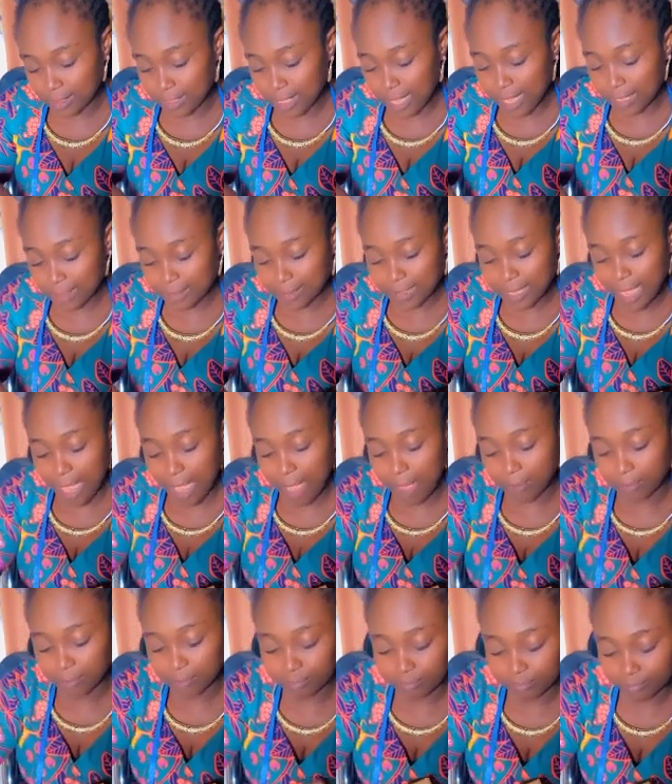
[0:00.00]
gets
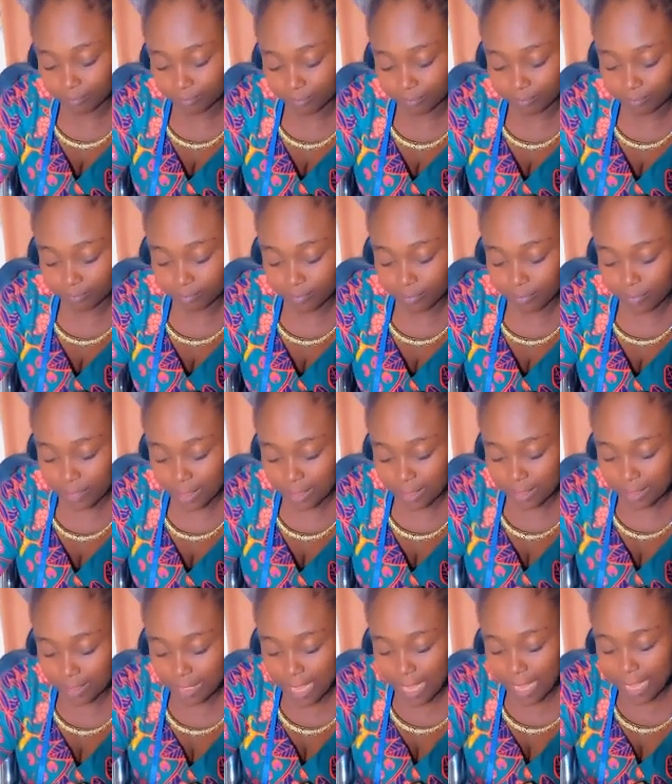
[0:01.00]
down.
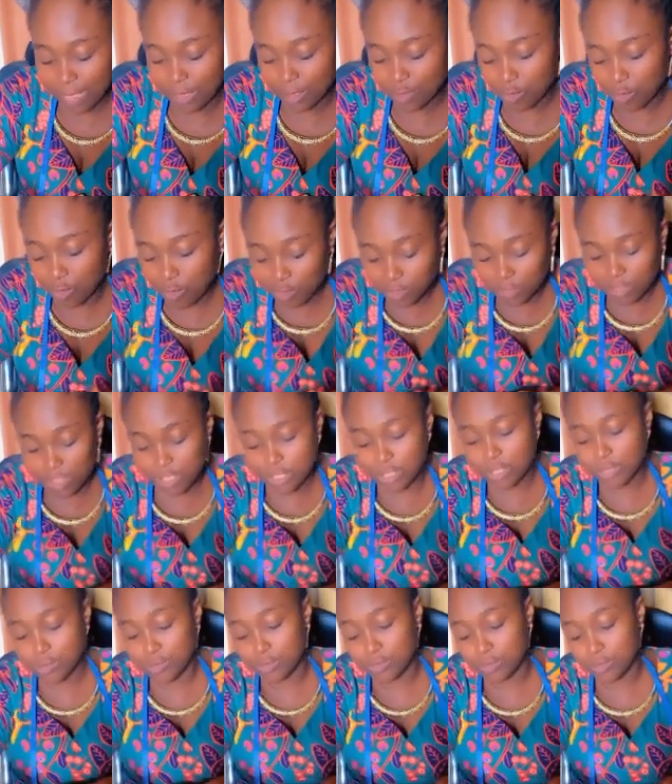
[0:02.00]
Then you
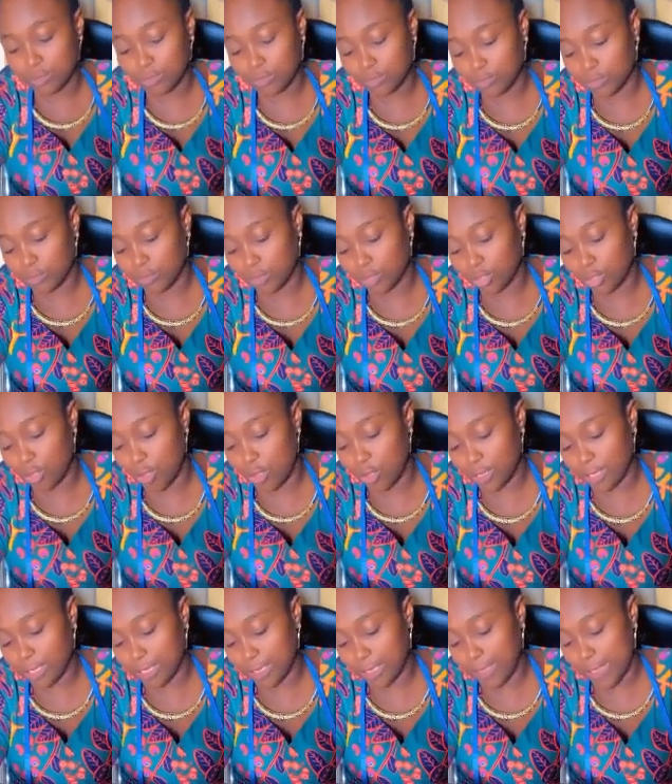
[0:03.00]
continue
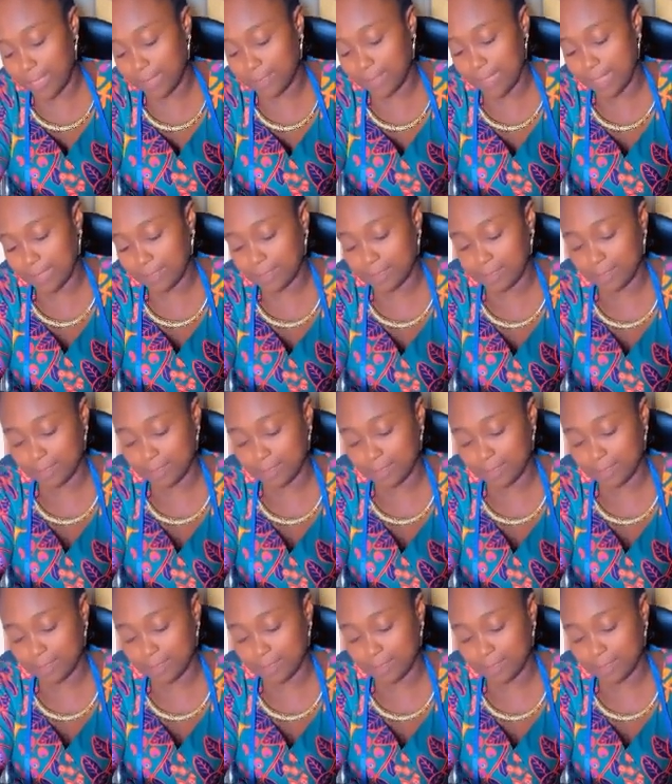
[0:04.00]
turning like that.